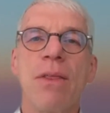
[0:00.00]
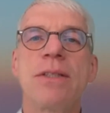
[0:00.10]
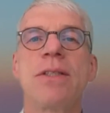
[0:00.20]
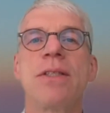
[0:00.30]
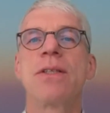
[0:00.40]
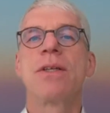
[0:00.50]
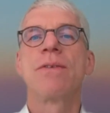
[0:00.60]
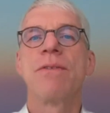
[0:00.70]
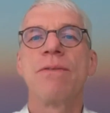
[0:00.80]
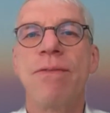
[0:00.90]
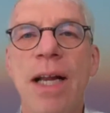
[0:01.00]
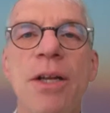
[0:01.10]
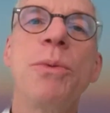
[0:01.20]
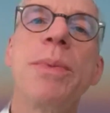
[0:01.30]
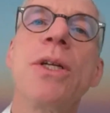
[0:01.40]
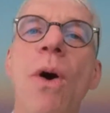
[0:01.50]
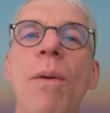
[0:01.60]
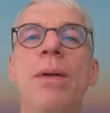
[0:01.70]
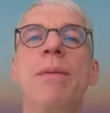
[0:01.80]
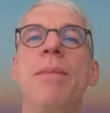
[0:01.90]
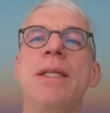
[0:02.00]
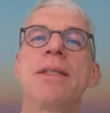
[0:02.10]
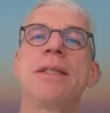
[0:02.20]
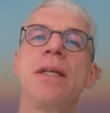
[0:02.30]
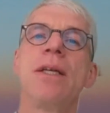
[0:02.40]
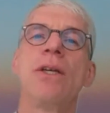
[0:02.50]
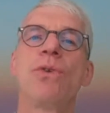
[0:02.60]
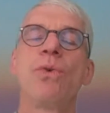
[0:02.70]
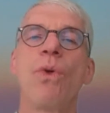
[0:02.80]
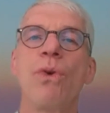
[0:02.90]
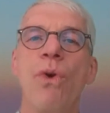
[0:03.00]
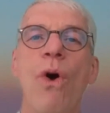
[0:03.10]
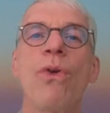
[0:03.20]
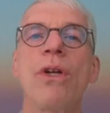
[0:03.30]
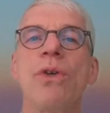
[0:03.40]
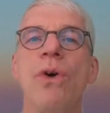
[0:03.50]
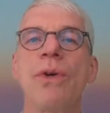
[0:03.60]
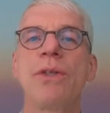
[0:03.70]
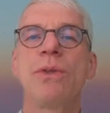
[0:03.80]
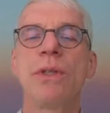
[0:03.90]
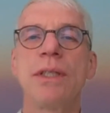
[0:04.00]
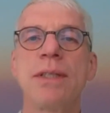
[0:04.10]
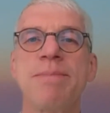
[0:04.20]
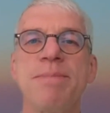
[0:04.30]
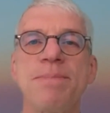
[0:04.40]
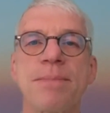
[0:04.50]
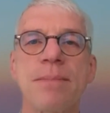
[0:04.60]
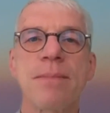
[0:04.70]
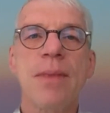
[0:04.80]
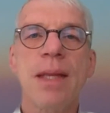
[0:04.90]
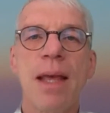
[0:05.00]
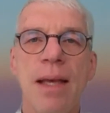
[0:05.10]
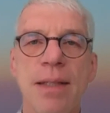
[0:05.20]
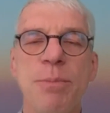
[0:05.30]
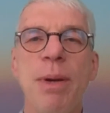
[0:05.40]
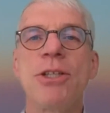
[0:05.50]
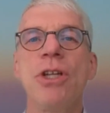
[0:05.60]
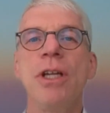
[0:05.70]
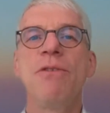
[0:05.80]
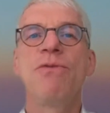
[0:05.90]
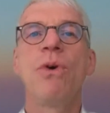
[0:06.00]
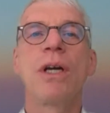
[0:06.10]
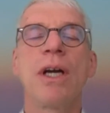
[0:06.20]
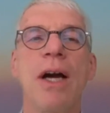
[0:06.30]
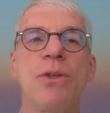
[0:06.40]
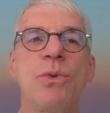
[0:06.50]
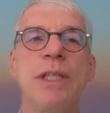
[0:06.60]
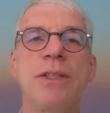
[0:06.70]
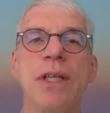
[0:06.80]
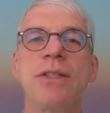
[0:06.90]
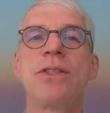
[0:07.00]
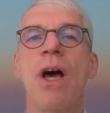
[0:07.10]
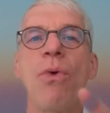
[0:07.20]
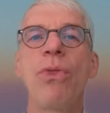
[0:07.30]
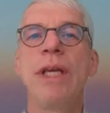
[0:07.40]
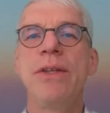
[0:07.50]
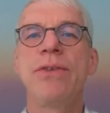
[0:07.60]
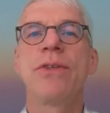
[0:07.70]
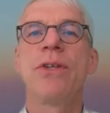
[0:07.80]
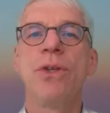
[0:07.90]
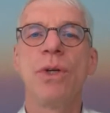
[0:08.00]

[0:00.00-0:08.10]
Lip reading: this is a valuable complement to the northern corridors, especially for countries in Southeast